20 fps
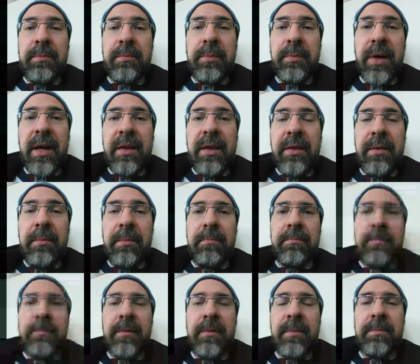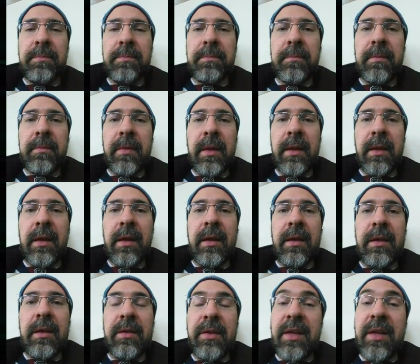but
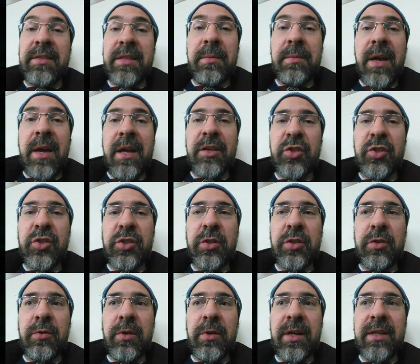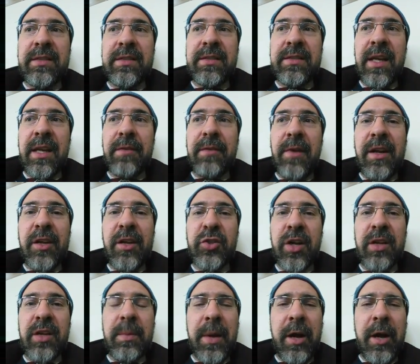they did manage to take advantage
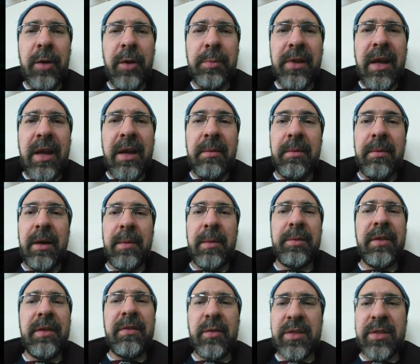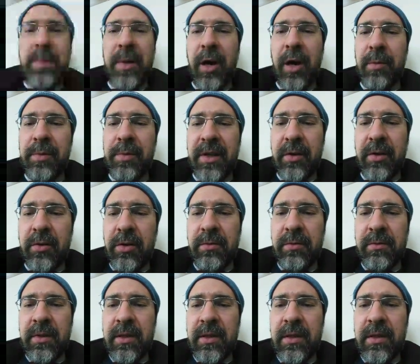on the power play. I believe that was a power play goal